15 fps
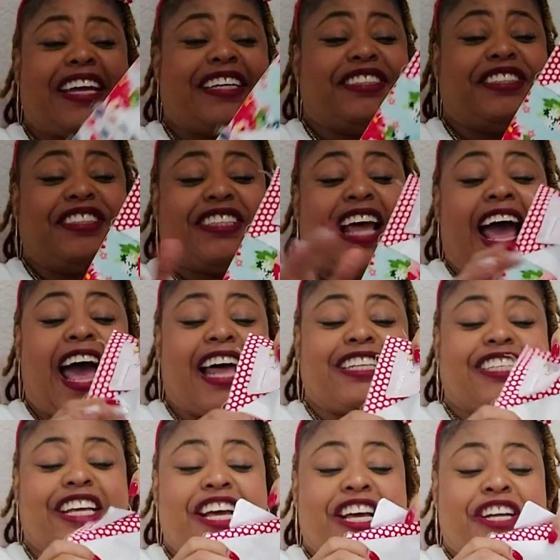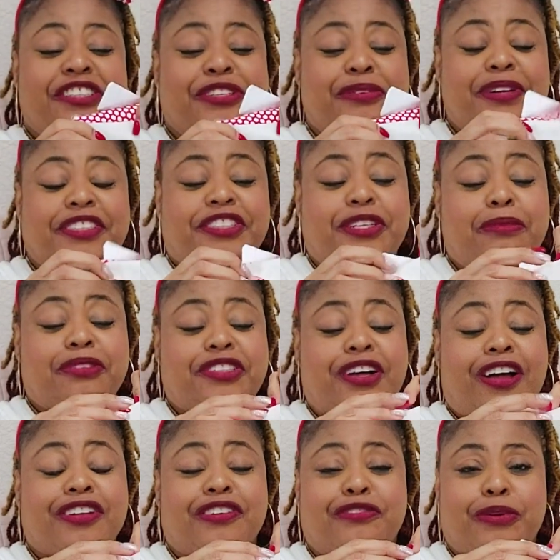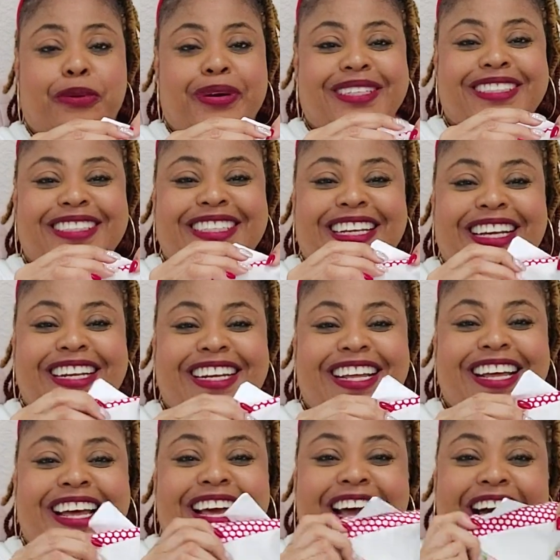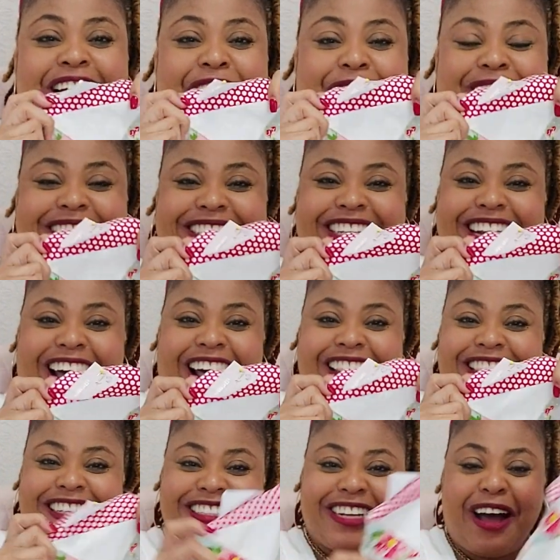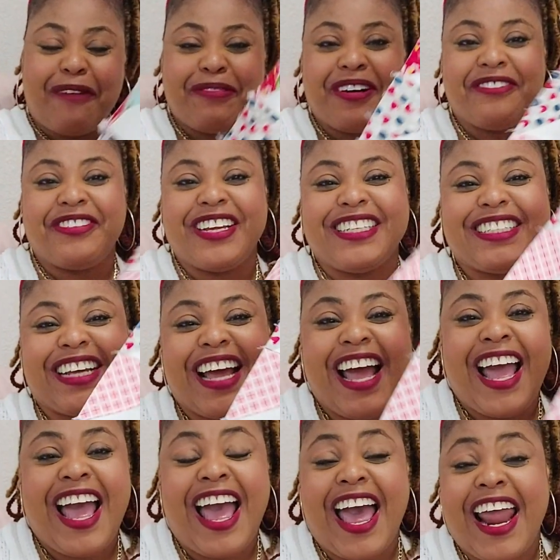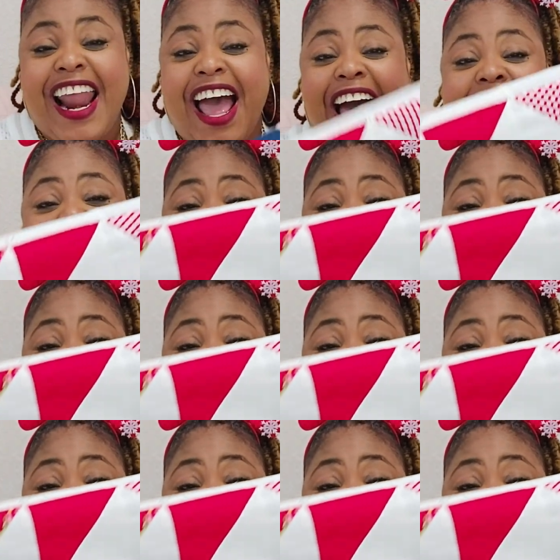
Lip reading: can start doing some sort of quilting on the top of it. And I